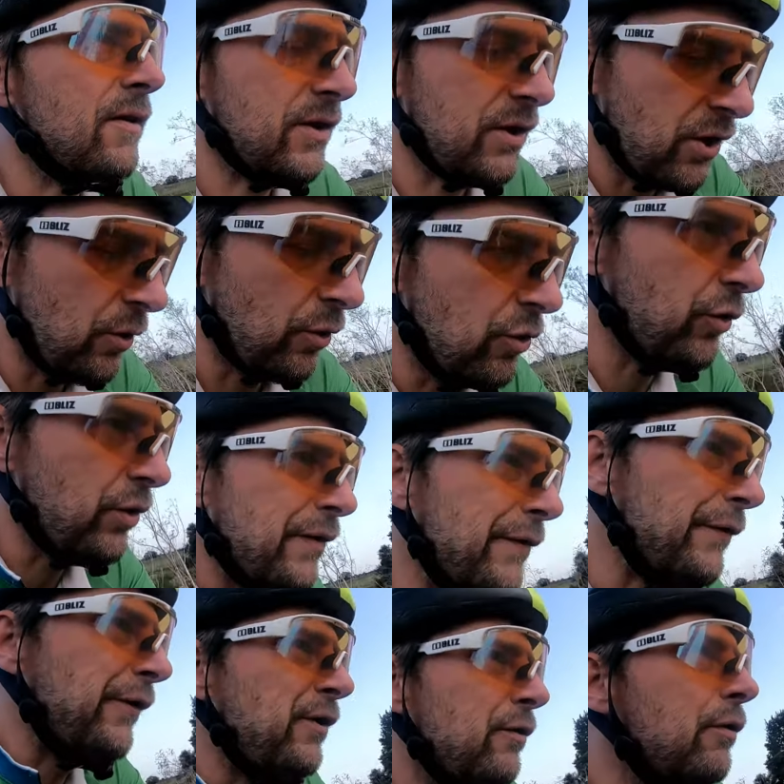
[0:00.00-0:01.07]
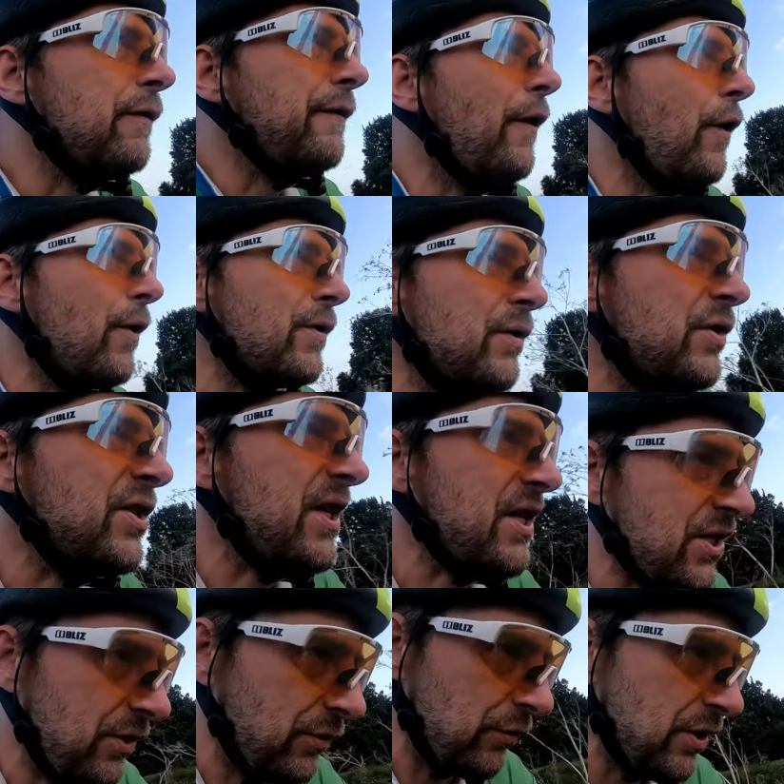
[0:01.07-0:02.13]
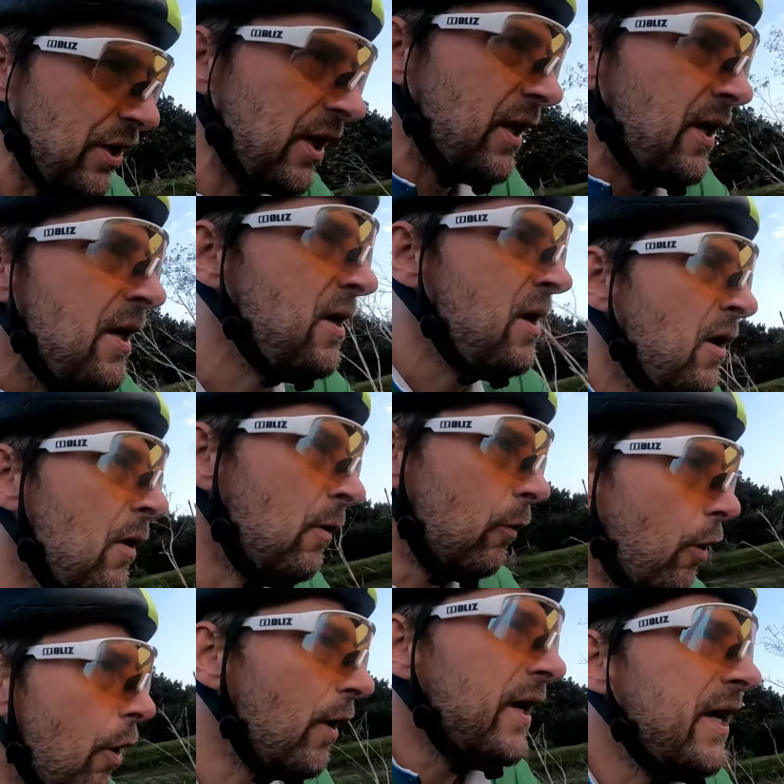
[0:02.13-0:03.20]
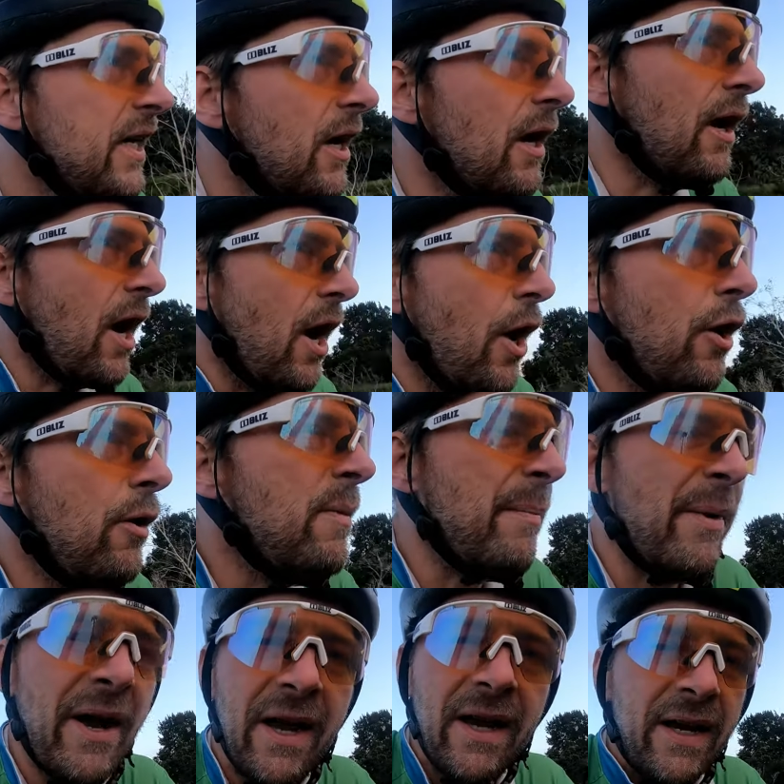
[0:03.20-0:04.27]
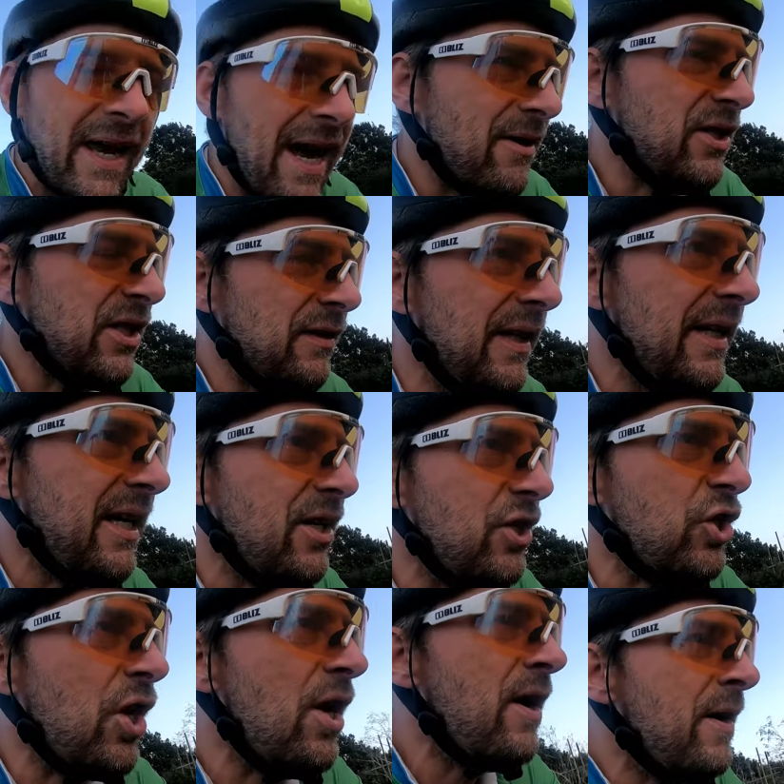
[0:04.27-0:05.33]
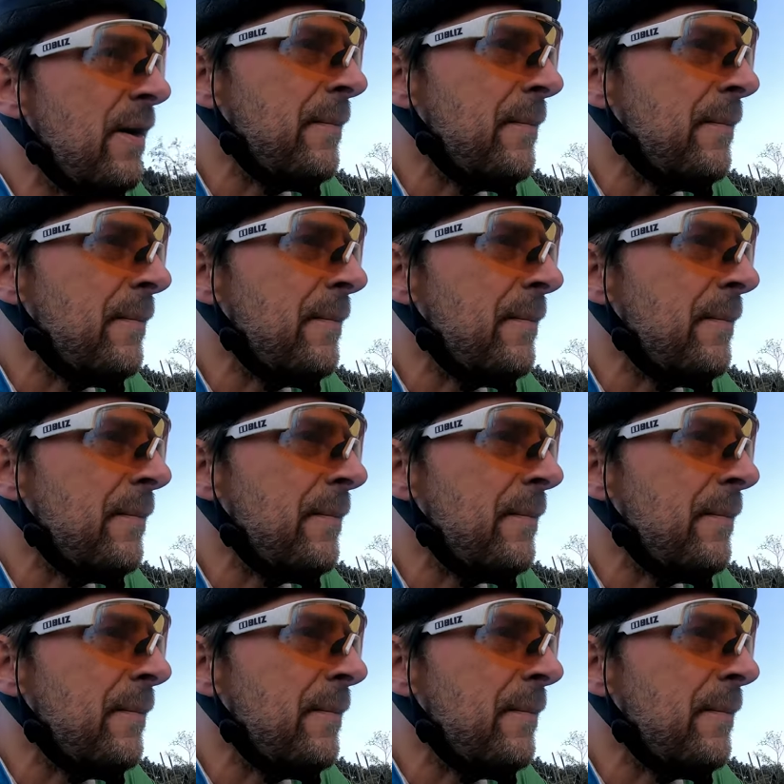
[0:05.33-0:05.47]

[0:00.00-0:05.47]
200, 300, 400, 600 were here at home in my county of Lincolnshire.